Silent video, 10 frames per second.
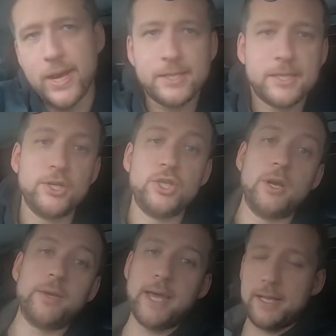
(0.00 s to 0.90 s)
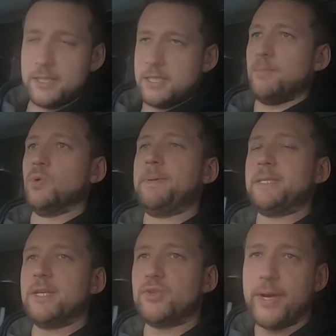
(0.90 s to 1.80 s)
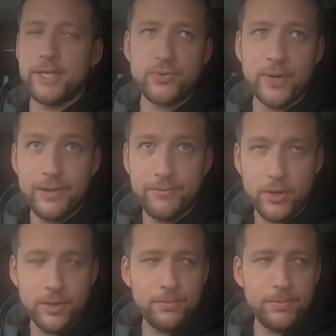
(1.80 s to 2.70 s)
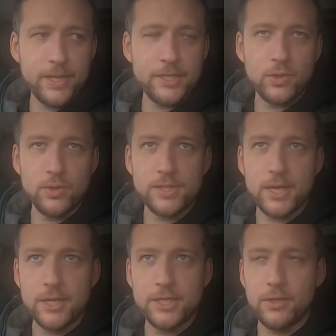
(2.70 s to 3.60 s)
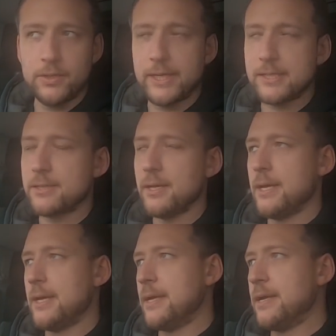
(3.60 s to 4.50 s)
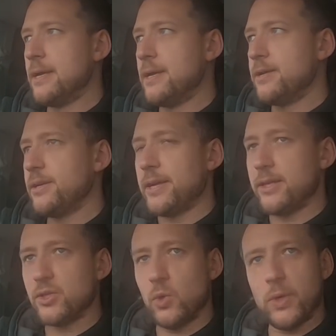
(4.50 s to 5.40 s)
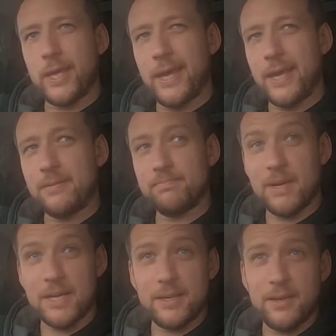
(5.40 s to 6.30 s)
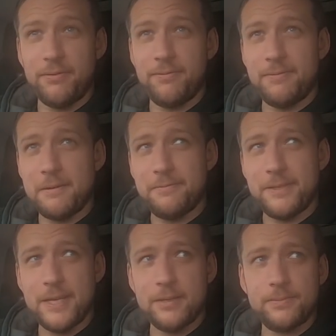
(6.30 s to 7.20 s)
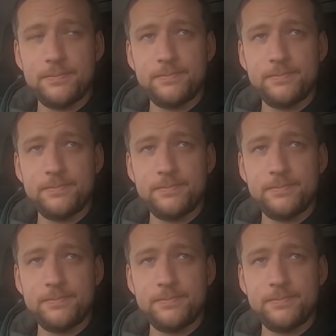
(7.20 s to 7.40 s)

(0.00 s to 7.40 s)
rates, because you don't get small business rates relief on these sort of size units, you're then talking, I don't know, 50